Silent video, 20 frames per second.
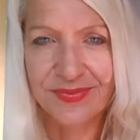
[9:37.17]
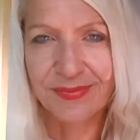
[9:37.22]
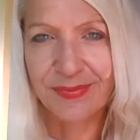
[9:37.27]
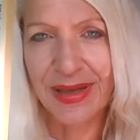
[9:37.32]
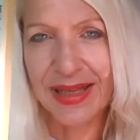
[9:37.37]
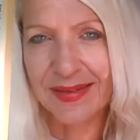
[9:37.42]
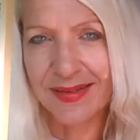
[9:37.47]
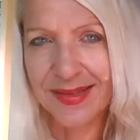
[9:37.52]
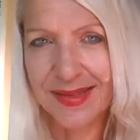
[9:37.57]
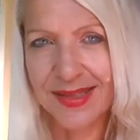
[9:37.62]

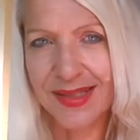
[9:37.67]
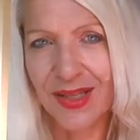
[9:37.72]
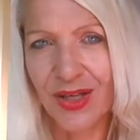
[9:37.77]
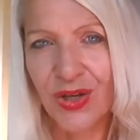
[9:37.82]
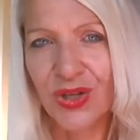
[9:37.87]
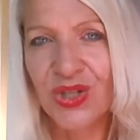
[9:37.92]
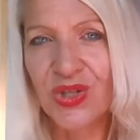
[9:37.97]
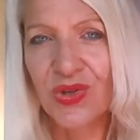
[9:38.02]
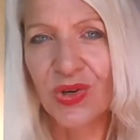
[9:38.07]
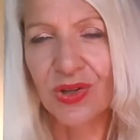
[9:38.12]
balancing and
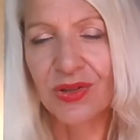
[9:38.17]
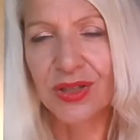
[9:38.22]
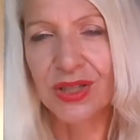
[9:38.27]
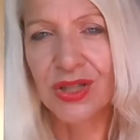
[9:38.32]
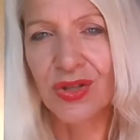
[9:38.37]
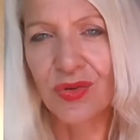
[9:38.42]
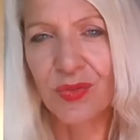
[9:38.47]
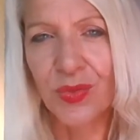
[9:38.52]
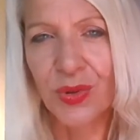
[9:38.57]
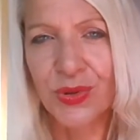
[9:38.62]
controlling
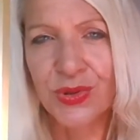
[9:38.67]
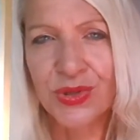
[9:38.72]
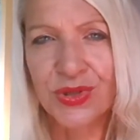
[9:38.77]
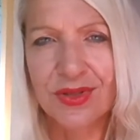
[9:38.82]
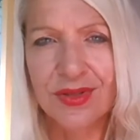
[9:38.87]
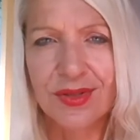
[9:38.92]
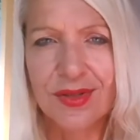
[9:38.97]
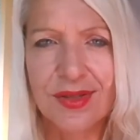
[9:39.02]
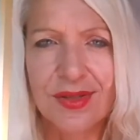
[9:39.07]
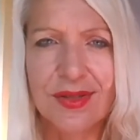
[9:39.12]
your
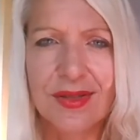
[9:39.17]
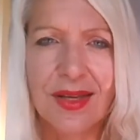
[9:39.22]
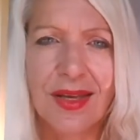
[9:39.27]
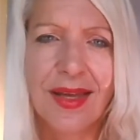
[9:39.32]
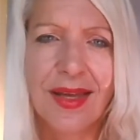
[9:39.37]
emotions